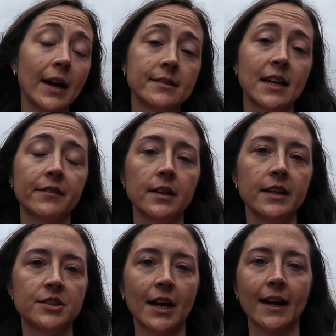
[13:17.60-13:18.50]
definitely
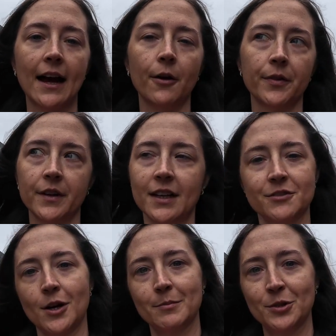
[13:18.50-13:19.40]
check out the gift
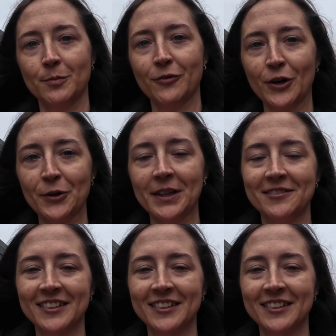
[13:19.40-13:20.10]
shop too before you leave.